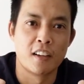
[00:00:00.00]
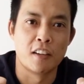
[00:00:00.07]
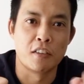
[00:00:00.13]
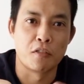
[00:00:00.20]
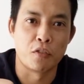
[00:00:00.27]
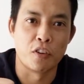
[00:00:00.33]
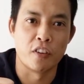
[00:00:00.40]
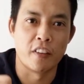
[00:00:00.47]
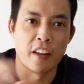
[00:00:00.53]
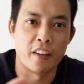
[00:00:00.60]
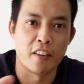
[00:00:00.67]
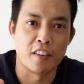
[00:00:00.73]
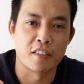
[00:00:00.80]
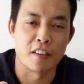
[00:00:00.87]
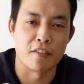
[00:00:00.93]
through their
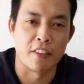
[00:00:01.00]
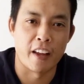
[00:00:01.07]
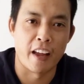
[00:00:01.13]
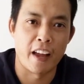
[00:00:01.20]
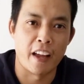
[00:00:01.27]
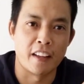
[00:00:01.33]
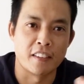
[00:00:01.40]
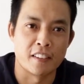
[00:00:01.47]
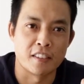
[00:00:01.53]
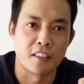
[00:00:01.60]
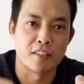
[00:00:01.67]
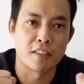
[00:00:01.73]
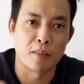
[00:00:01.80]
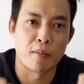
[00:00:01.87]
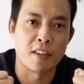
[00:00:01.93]
use of their hands. So if
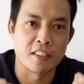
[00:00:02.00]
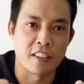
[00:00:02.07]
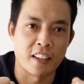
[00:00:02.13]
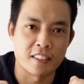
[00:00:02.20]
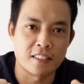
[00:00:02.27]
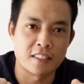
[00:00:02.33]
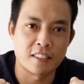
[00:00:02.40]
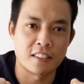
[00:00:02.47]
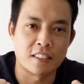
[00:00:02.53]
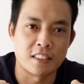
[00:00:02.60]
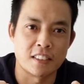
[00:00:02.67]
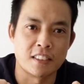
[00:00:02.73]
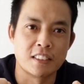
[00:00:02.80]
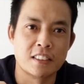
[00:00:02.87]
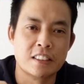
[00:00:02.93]
someone's like,
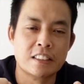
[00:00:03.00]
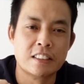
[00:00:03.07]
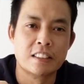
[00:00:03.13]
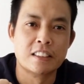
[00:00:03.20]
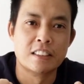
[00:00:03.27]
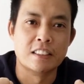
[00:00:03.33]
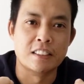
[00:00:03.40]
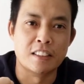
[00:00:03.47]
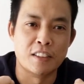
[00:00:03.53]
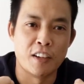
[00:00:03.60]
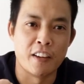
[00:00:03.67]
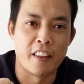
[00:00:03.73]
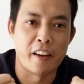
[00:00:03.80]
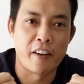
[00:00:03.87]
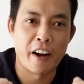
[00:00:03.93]
you
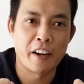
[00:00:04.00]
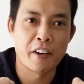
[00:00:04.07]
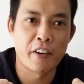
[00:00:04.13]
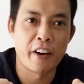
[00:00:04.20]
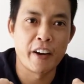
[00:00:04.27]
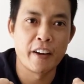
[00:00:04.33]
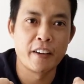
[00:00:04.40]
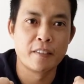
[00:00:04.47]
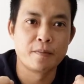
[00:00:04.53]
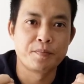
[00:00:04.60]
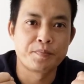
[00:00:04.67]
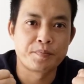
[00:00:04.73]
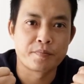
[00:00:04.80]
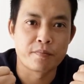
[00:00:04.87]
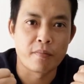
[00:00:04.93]
know they're angry.
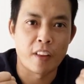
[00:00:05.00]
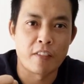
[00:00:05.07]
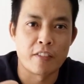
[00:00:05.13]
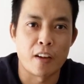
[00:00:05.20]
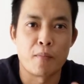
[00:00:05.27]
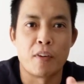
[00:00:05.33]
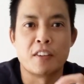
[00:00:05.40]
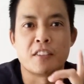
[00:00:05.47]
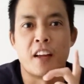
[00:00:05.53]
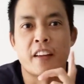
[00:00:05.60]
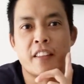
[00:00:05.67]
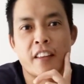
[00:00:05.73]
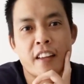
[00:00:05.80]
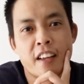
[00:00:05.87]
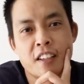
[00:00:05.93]
Someone's
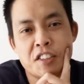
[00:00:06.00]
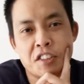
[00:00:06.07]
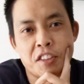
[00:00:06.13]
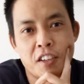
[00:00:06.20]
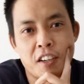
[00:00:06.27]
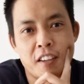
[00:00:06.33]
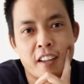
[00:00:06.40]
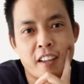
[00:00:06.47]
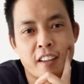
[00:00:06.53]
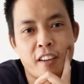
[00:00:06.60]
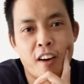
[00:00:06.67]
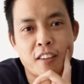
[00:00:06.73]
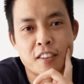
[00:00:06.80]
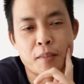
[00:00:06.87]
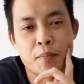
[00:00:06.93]
like this, you know they're
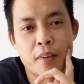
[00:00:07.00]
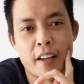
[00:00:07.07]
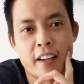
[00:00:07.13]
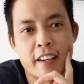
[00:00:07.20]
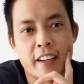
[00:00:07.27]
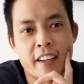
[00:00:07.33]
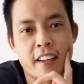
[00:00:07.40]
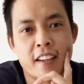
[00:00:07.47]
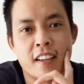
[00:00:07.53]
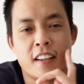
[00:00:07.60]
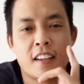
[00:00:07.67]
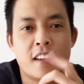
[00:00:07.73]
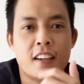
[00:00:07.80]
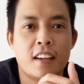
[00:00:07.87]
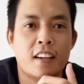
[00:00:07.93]
contemplating.
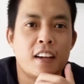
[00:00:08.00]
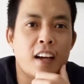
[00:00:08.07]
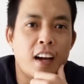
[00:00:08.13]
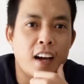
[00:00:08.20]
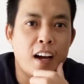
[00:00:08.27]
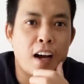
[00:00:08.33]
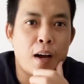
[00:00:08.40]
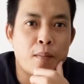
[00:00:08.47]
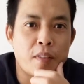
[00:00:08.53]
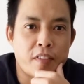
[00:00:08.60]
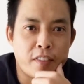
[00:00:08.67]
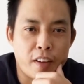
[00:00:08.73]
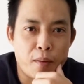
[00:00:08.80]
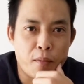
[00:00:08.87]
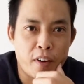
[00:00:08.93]
If
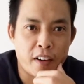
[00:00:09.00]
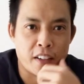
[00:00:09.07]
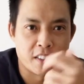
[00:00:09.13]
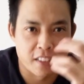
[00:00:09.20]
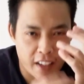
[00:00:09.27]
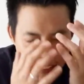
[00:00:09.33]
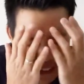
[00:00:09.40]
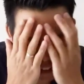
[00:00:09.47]
someone is like